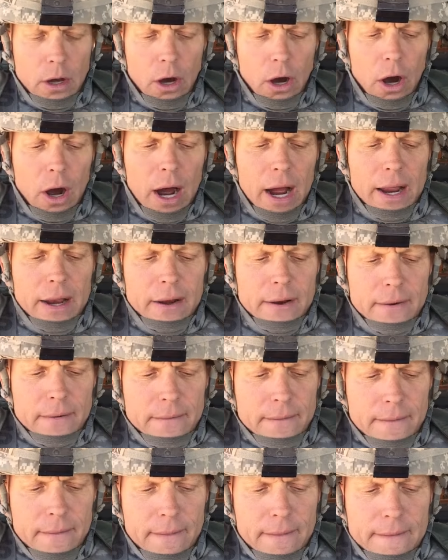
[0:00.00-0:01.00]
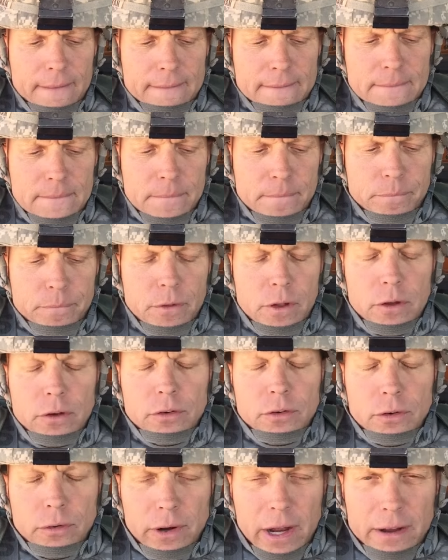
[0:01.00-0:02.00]
All right,
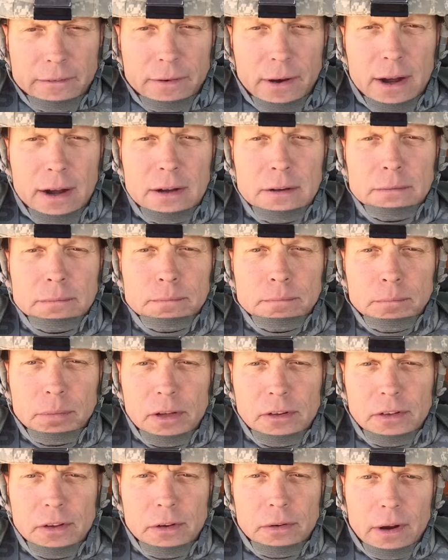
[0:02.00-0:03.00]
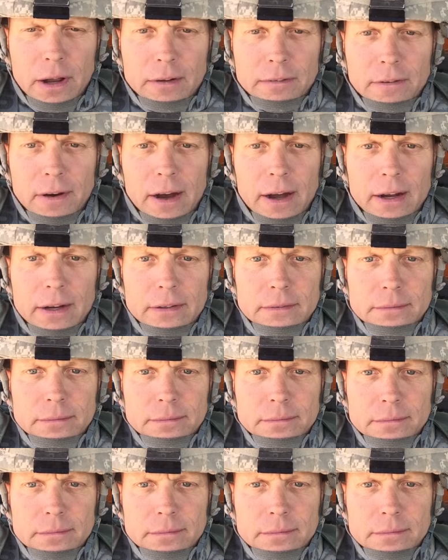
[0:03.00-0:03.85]
direct fire plus indirect fire